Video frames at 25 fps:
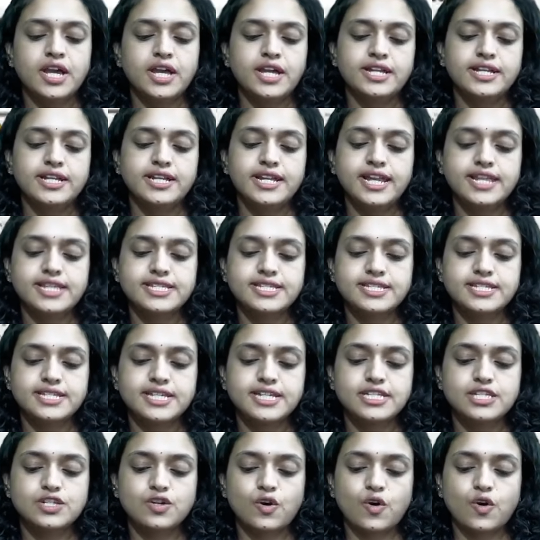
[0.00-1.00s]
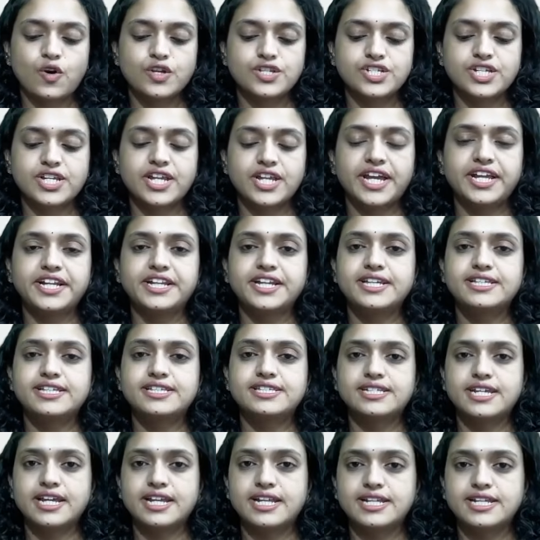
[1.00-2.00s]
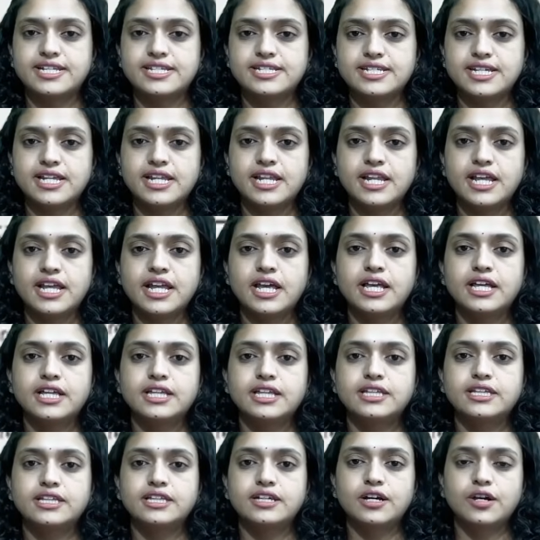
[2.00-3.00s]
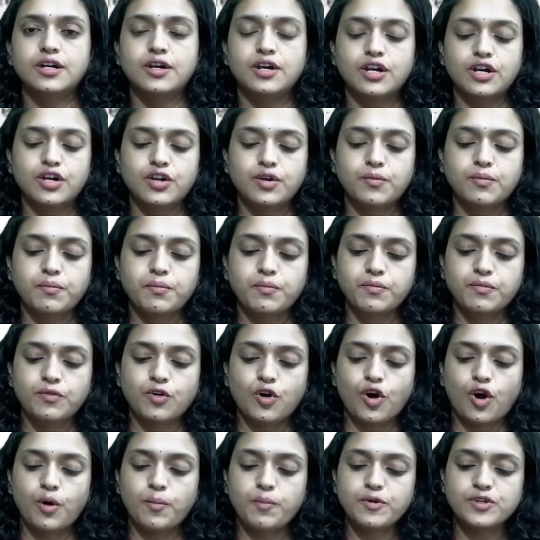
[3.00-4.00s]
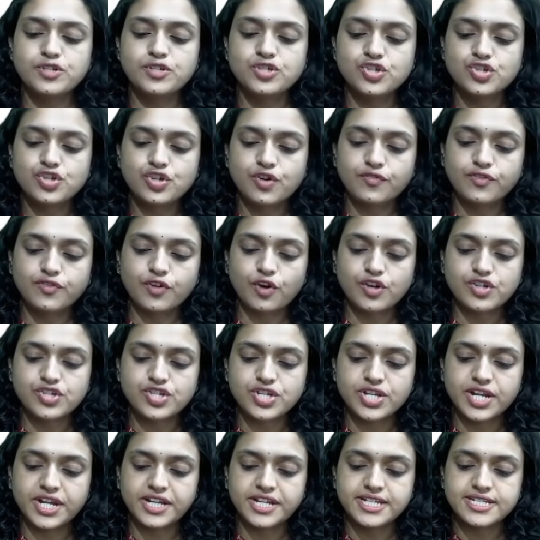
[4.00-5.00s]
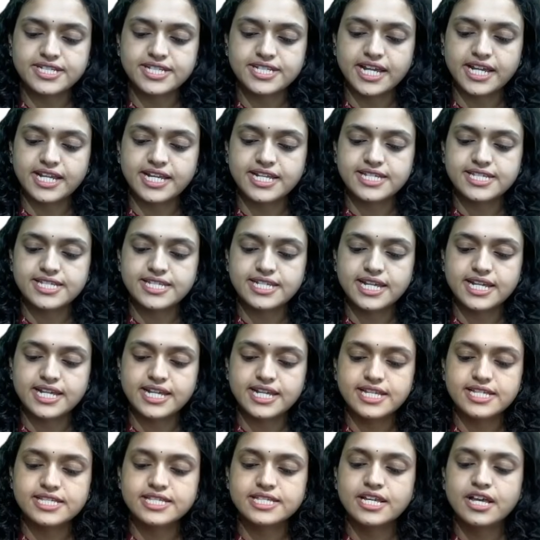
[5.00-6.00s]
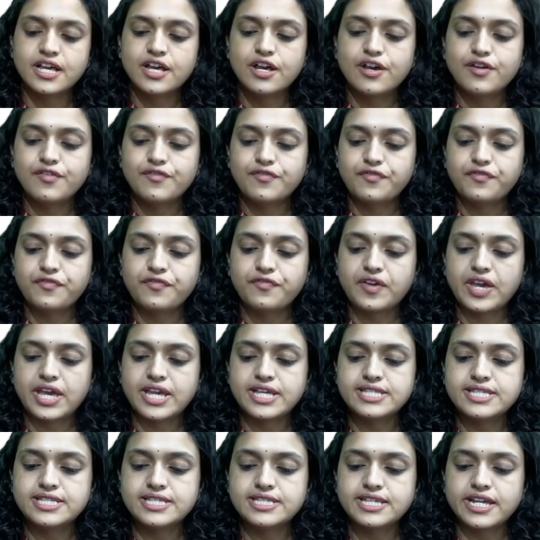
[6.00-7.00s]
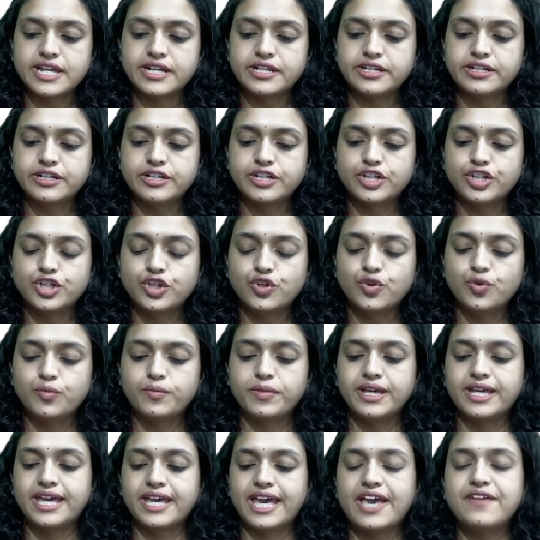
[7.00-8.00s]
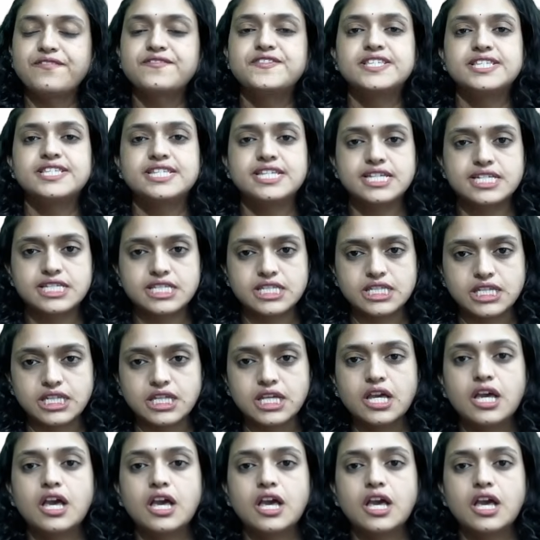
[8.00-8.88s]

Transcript: Next is austenitic stainless steel. The composition of the austenitic stainless steel is face centered cubic, FCC.